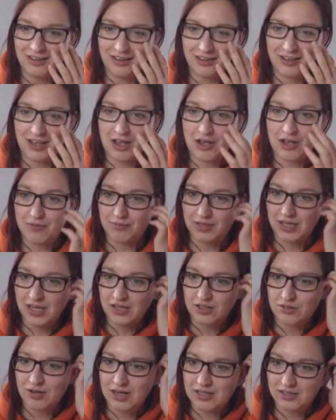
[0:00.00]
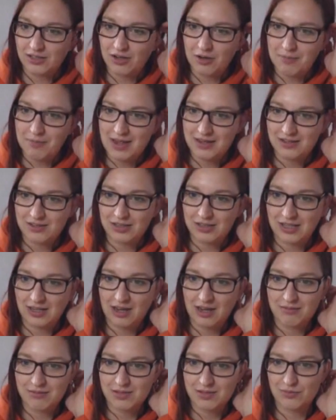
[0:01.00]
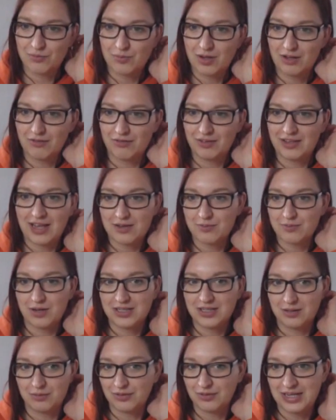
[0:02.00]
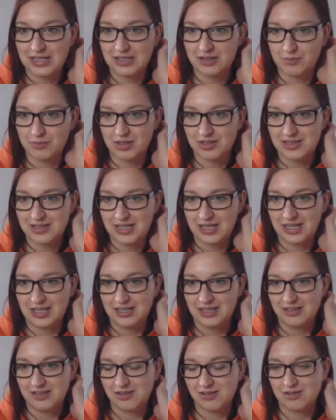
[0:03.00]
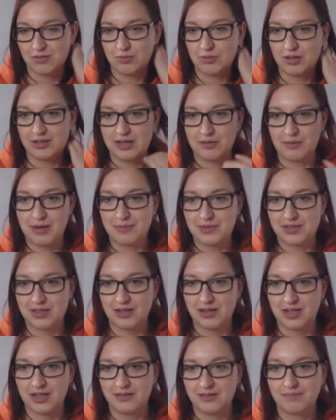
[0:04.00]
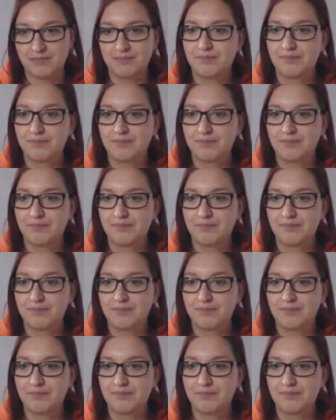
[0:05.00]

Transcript: um, the extract to go back to the accountant with. And that's what I did with H M R C. So it's all on their website.